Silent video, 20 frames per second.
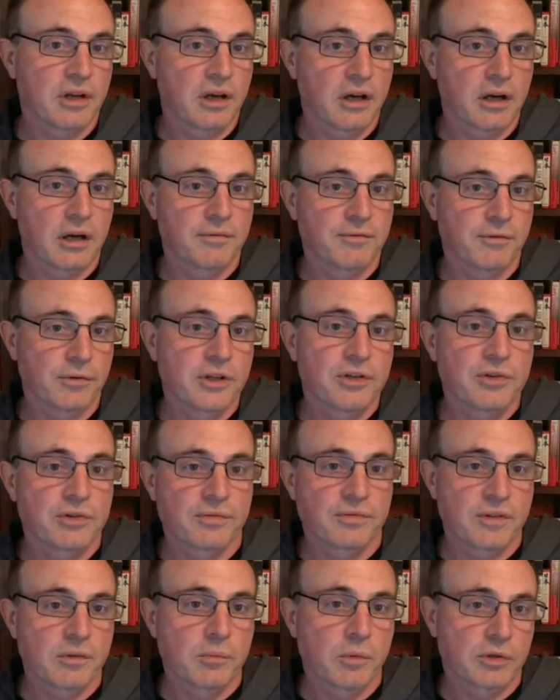for each
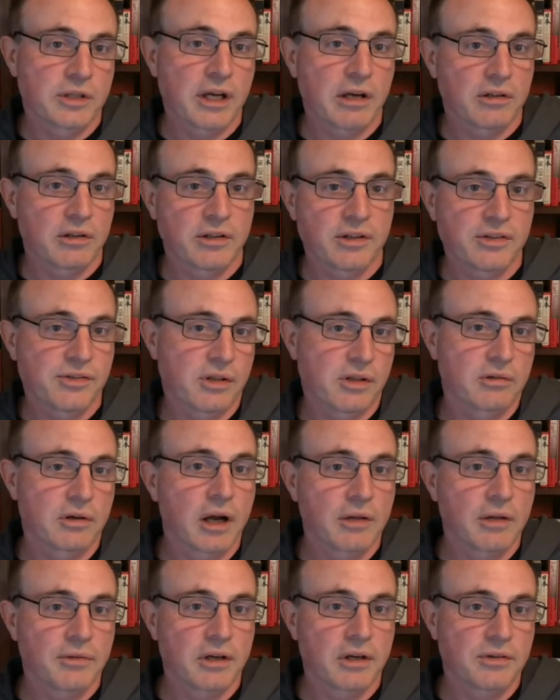of the modalities that are
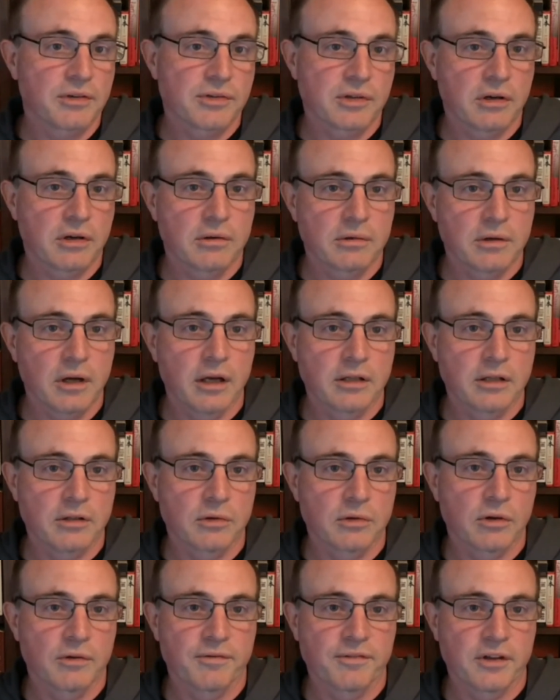out there. So I don't
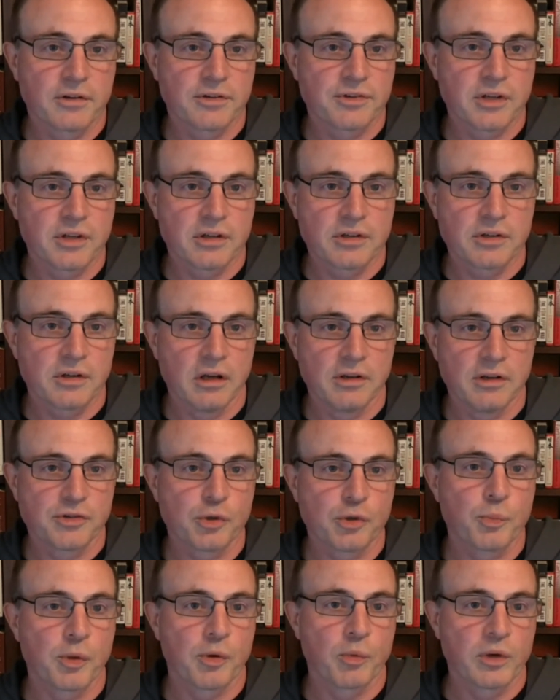know if there's a
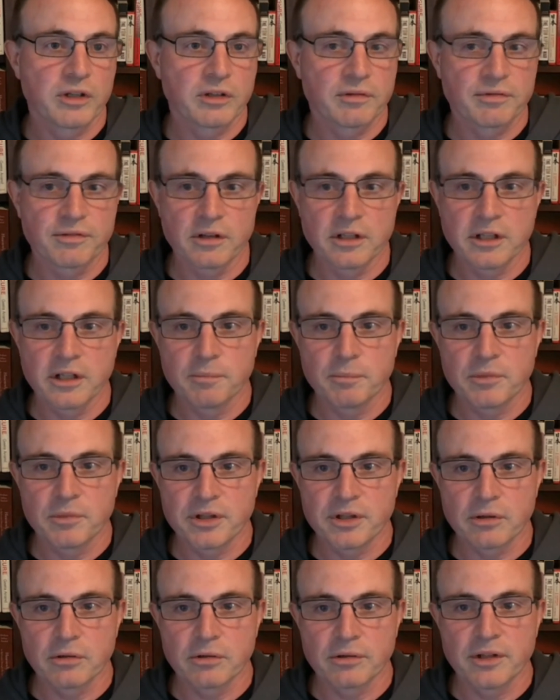super winner for any
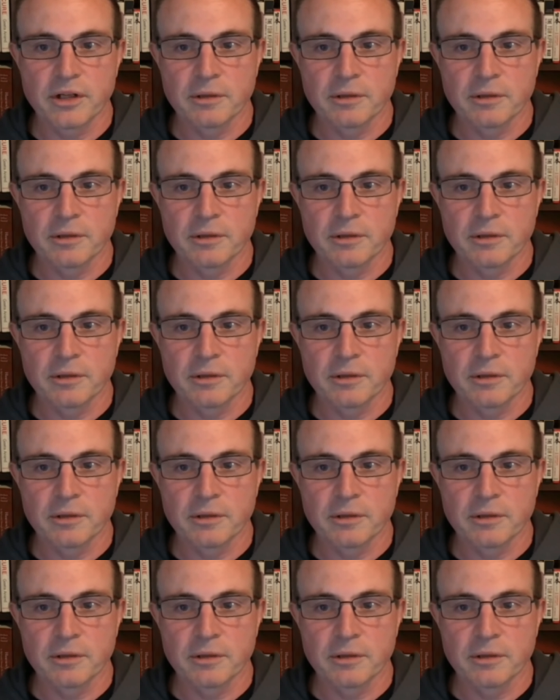particular thing.